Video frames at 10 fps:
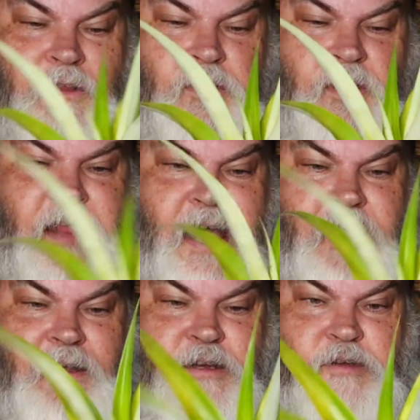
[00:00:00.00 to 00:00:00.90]
Look at
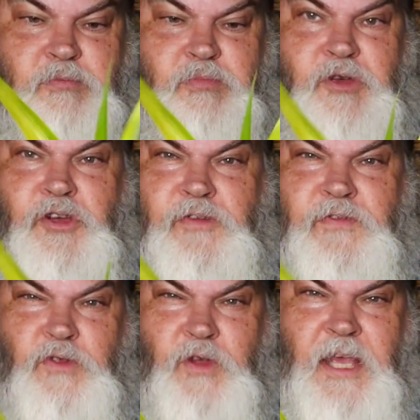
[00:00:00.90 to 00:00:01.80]
that,
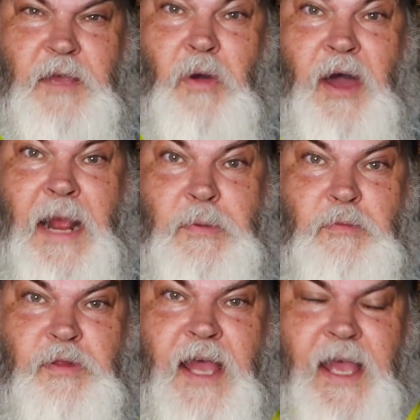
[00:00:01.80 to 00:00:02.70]
beautiful looking pineapple
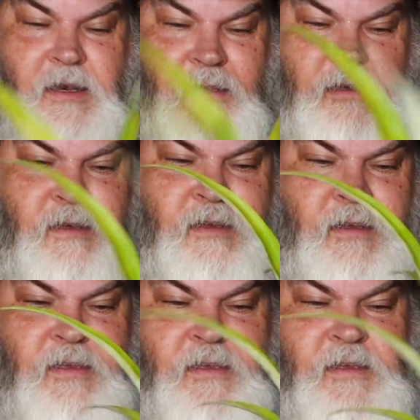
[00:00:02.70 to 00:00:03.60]
plant
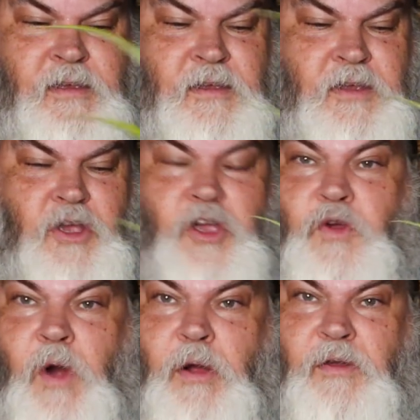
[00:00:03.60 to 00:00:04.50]

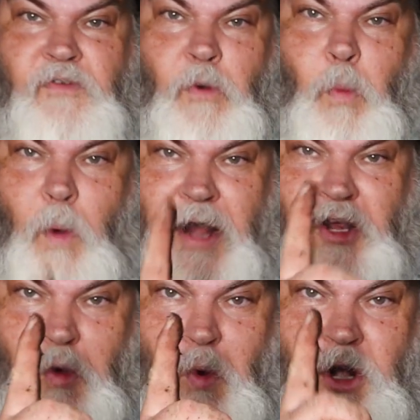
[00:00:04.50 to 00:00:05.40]
growing from
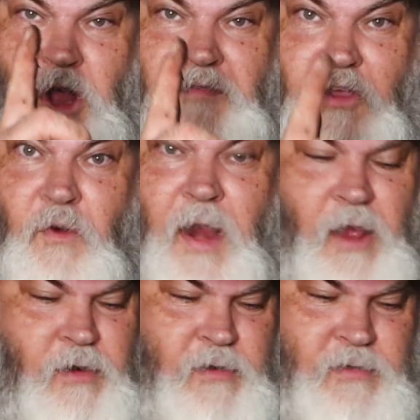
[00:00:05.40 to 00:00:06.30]
1/4 of the
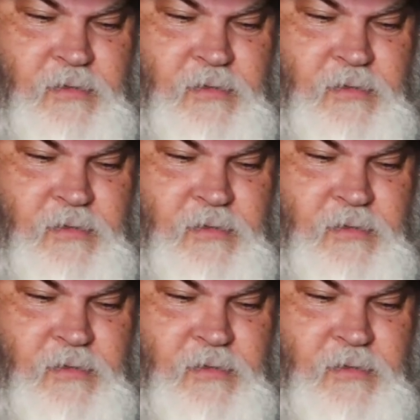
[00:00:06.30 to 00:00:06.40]
crown.